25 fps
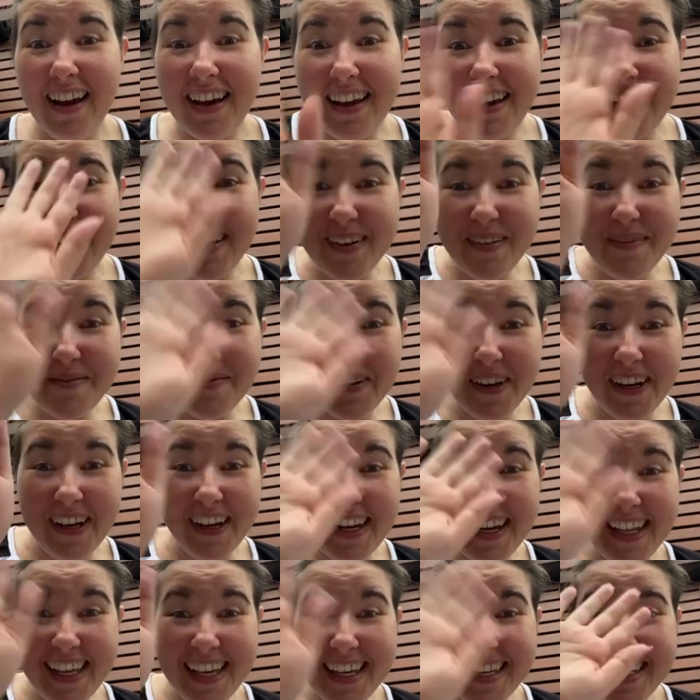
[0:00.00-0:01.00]
Good
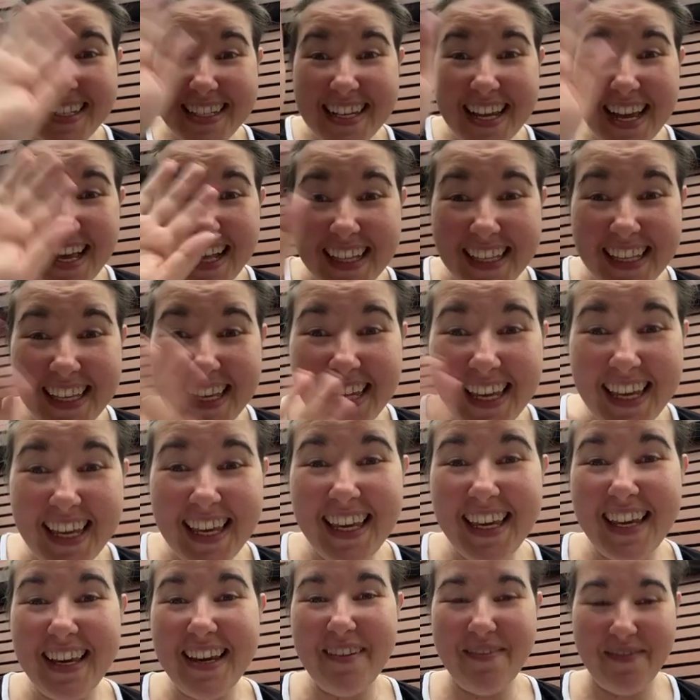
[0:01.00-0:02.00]
morning,
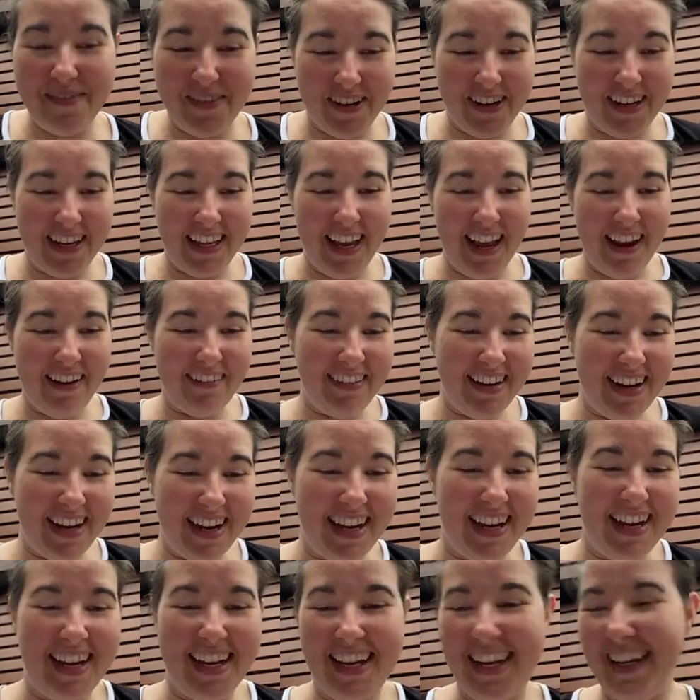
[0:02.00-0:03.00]
Jelly. Good morning,
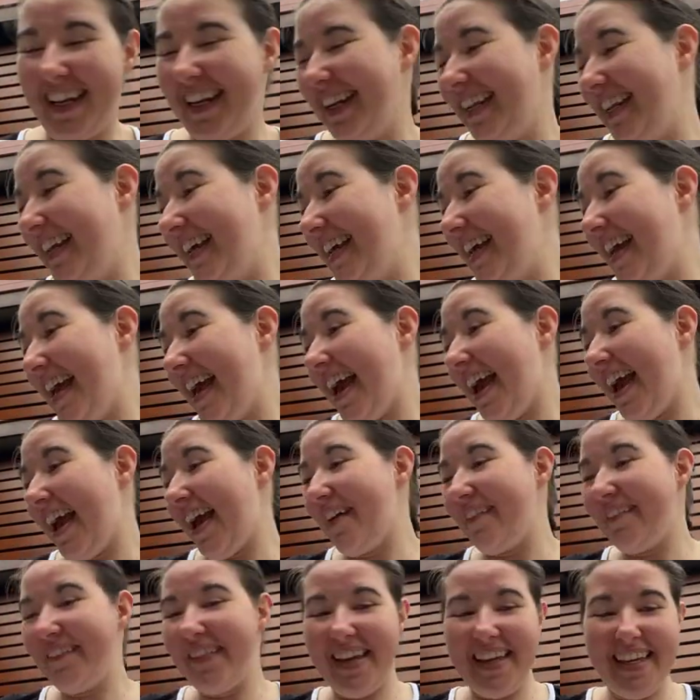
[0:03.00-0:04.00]
Irene.
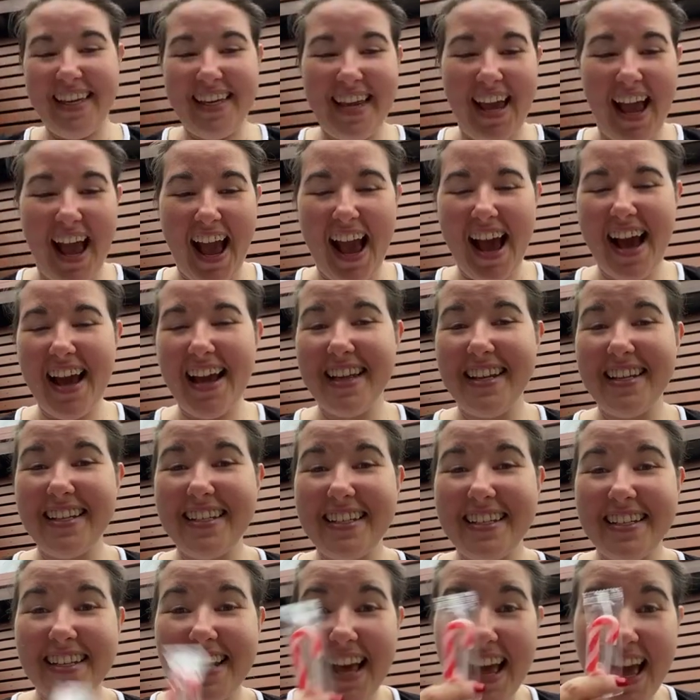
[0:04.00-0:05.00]
Oh my
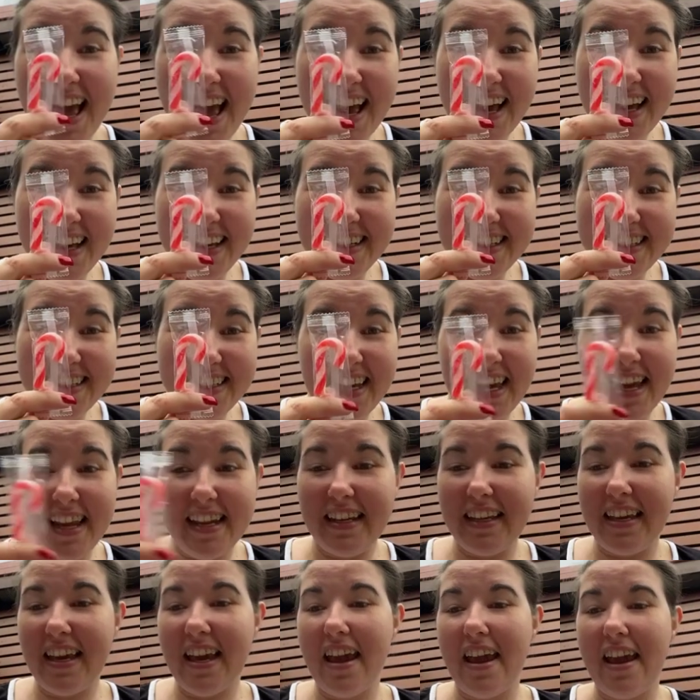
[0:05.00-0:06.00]
gosh.
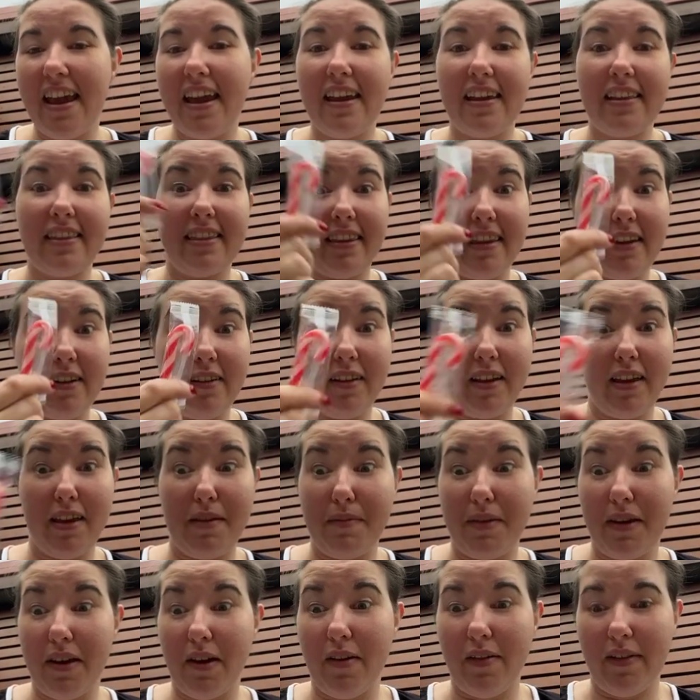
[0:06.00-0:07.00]
Candy cane, that'll keep
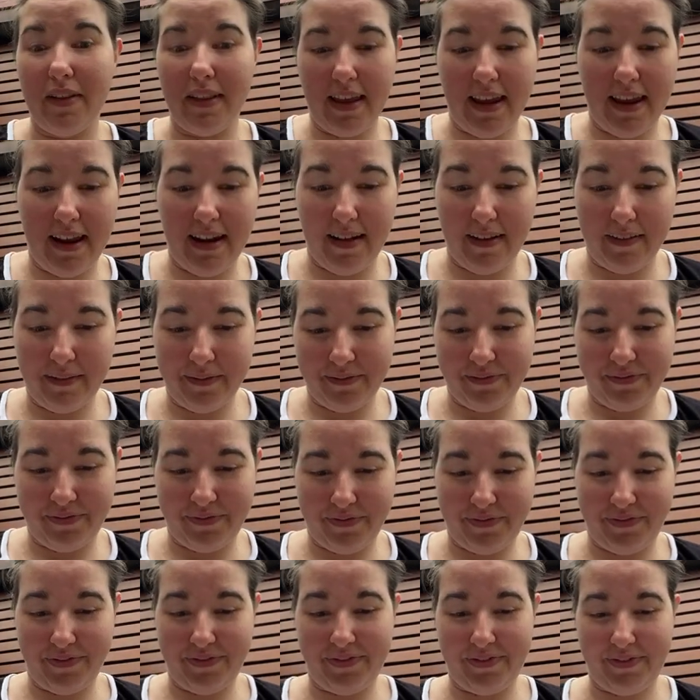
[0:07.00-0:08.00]
me going later.
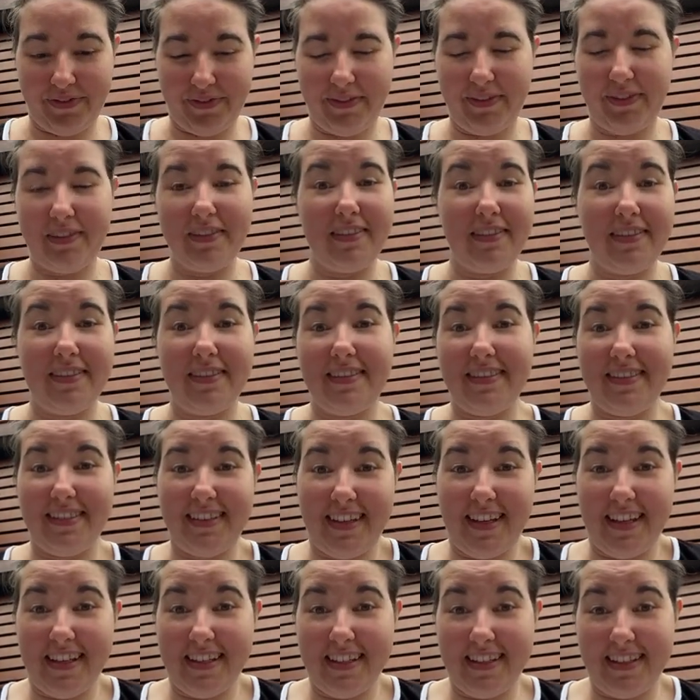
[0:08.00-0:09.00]

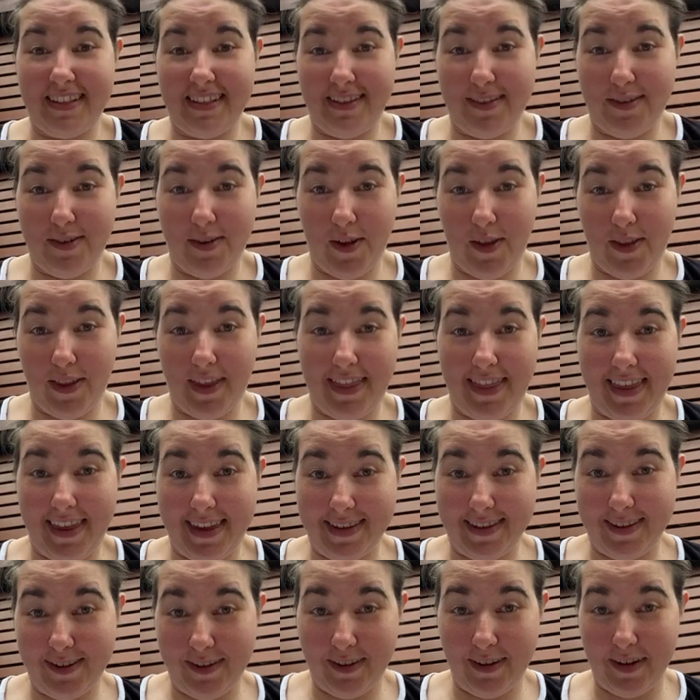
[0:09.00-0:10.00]
Because not that
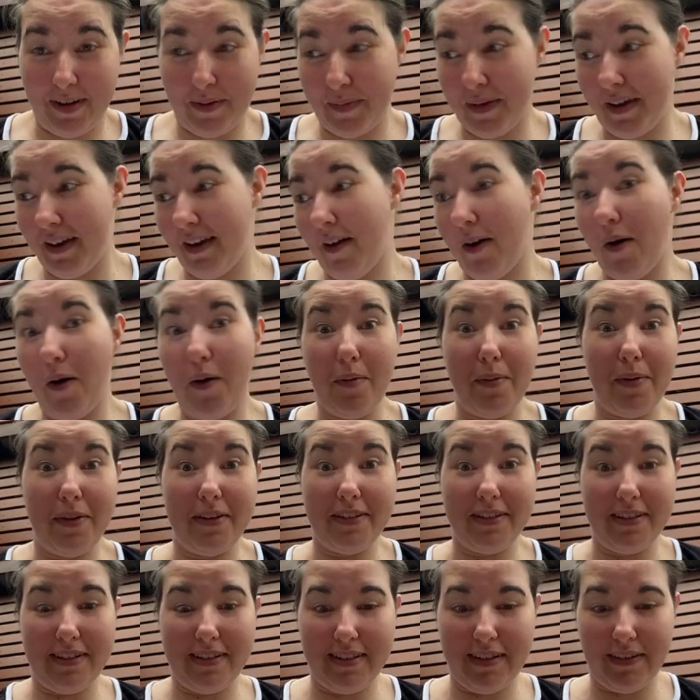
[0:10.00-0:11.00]
there's not going to be a whole
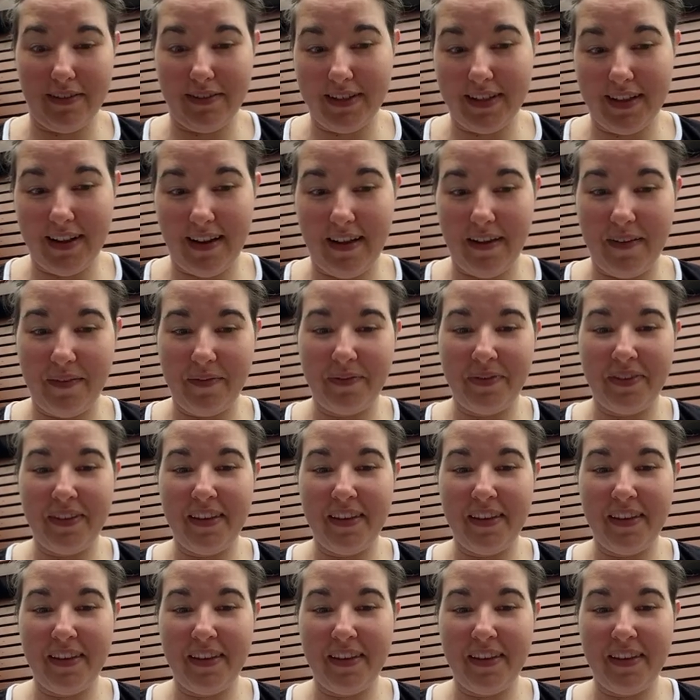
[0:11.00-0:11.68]
bunch of stuff today.